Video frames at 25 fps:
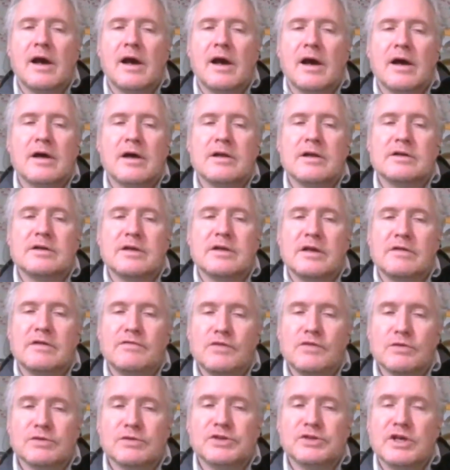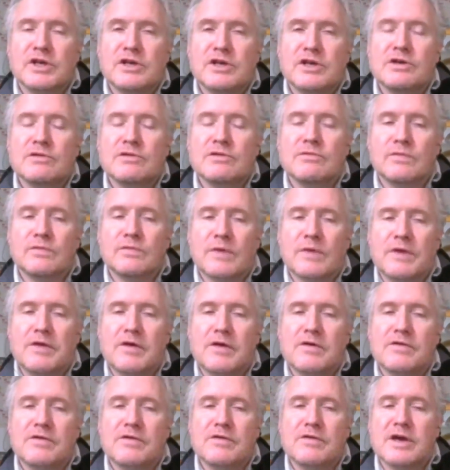And if you see
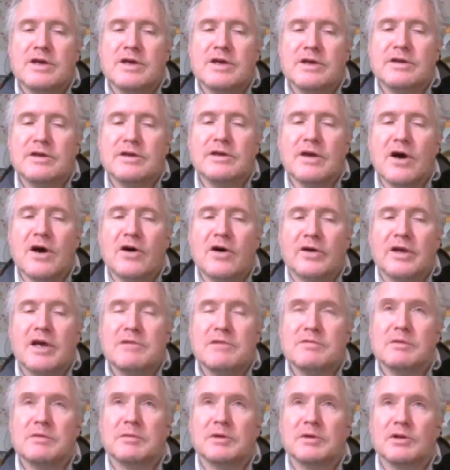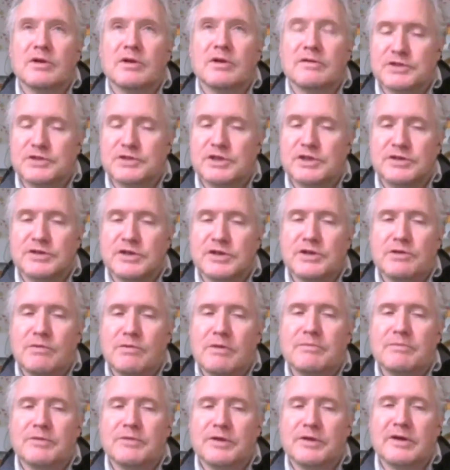whether they are capable of setting
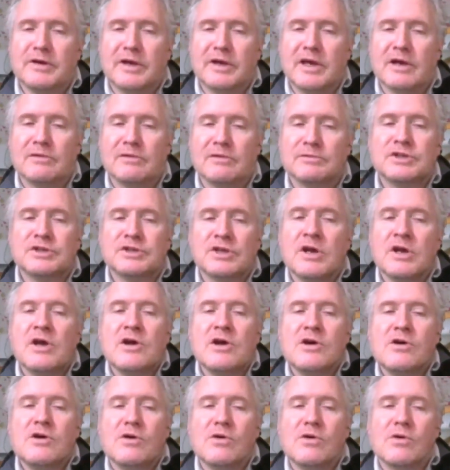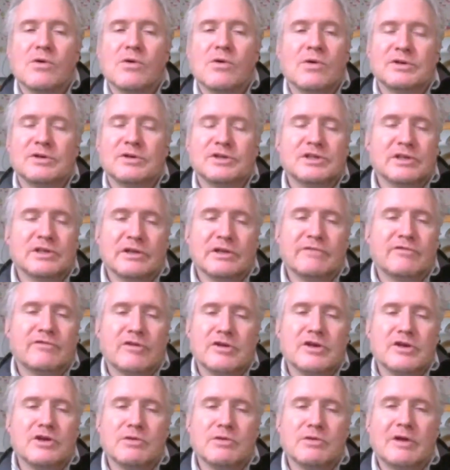you up with an account or
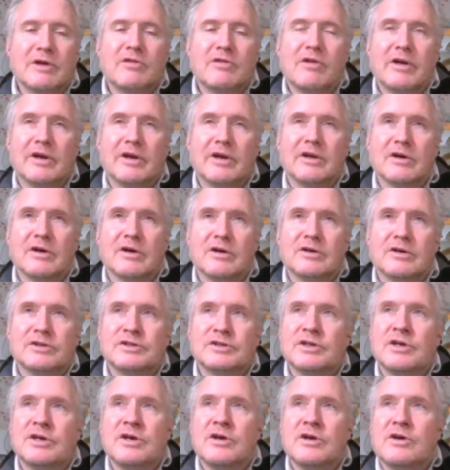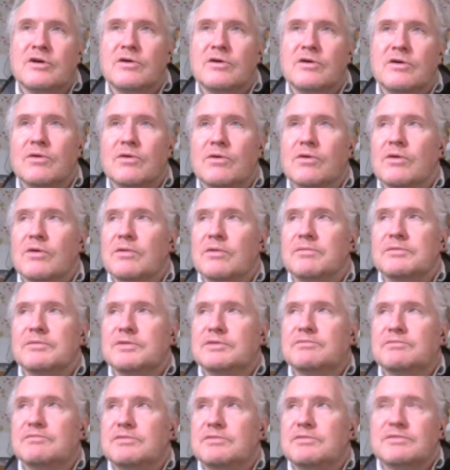delivering you a credit card or
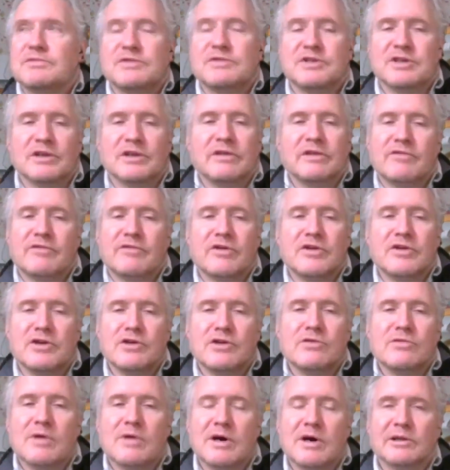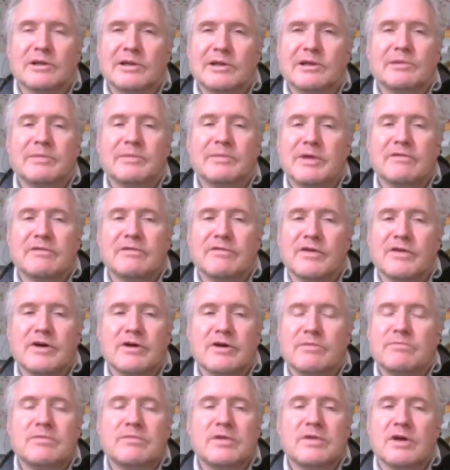delivering you a little bit of
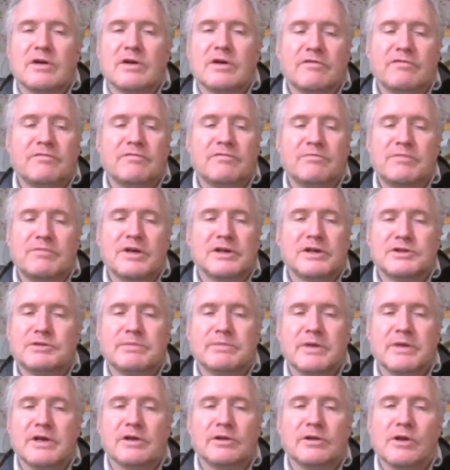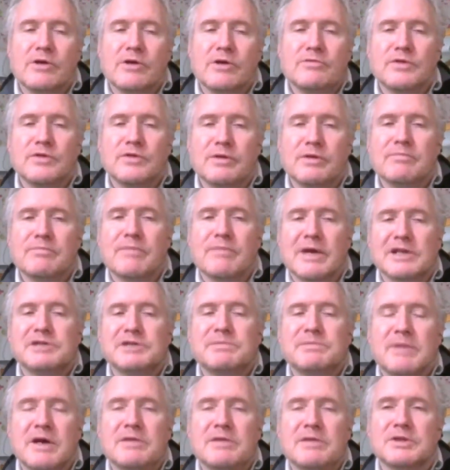a kind of peer to peer loan that
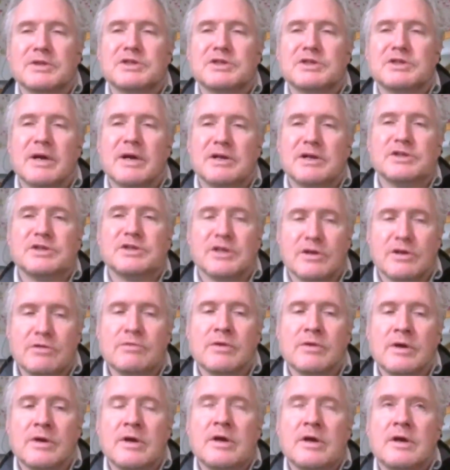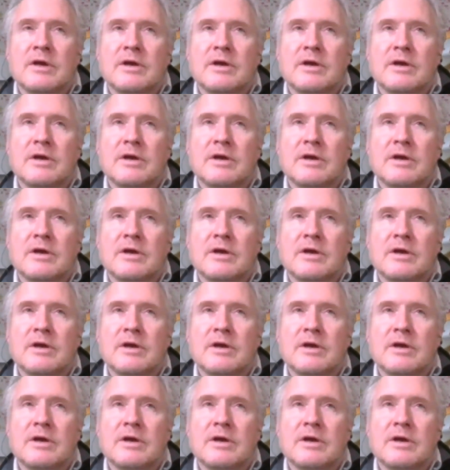makes payments back to you,